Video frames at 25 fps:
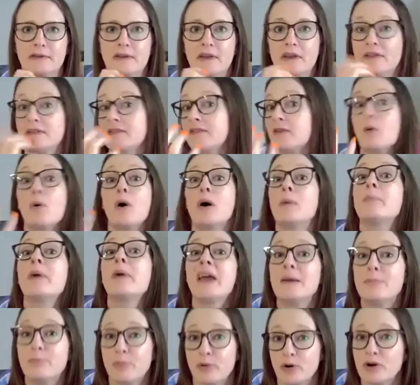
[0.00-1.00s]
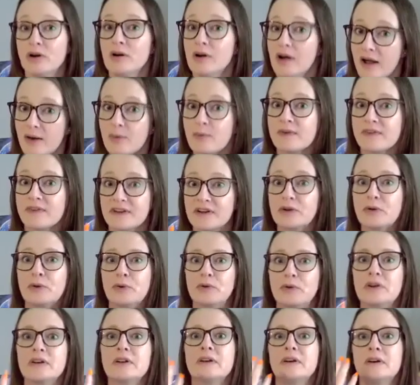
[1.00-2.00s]
And so on paper, I was
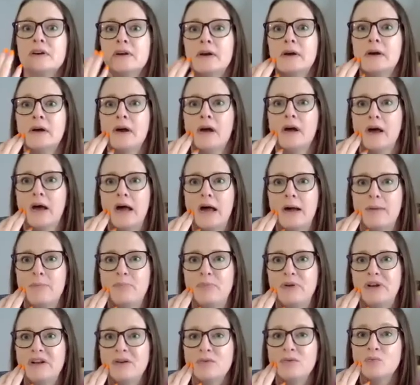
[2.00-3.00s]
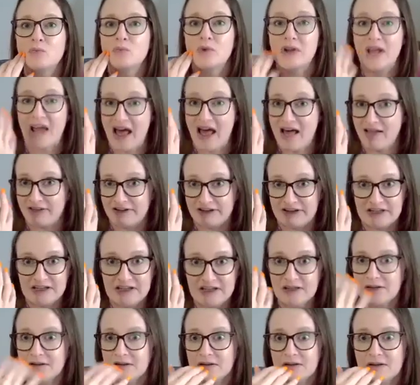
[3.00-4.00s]
included. But in
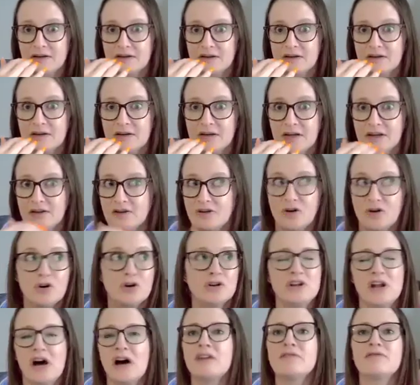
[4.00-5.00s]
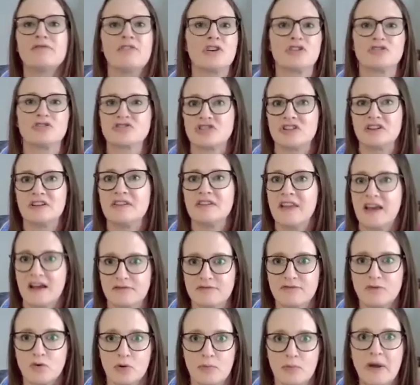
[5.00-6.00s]
reality, I could not function in
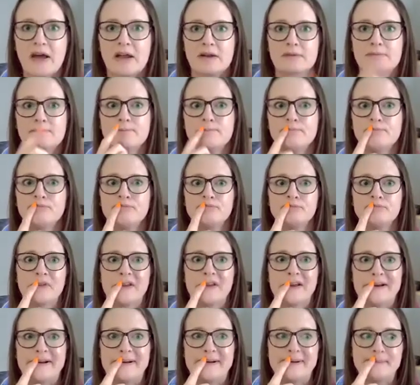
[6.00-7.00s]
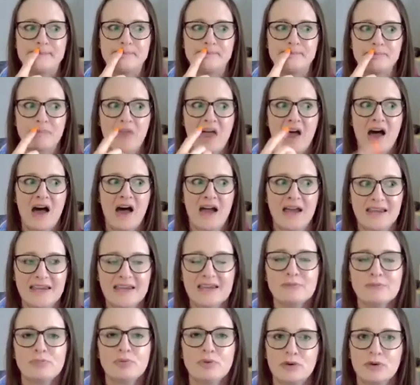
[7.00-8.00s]
that format. I
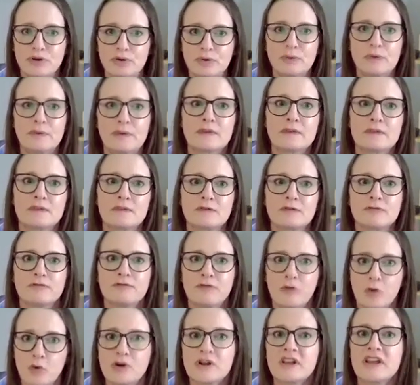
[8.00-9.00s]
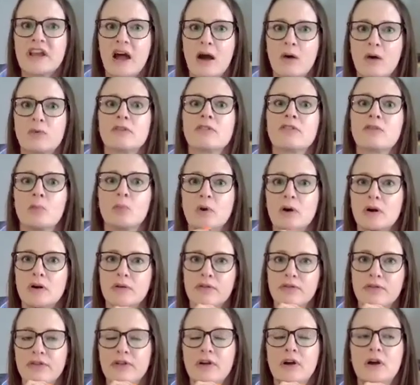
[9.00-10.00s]
can produce 40 hours
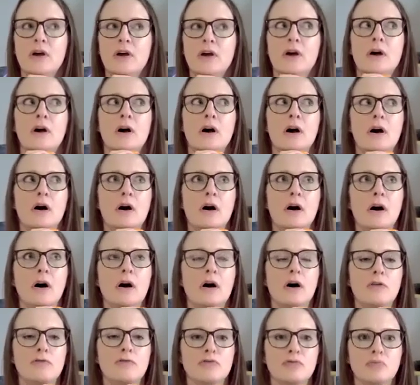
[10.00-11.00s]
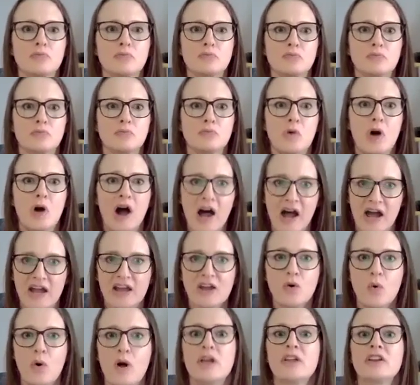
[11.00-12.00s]
worth of
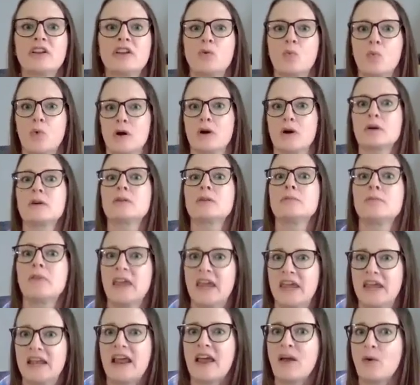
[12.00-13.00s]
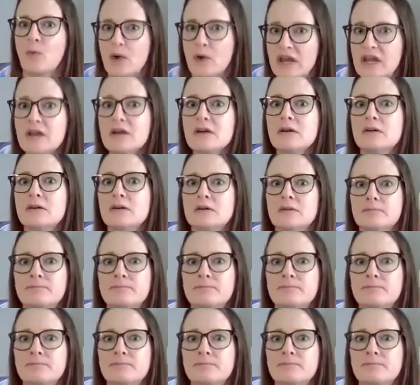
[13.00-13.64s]
high quality work in a week,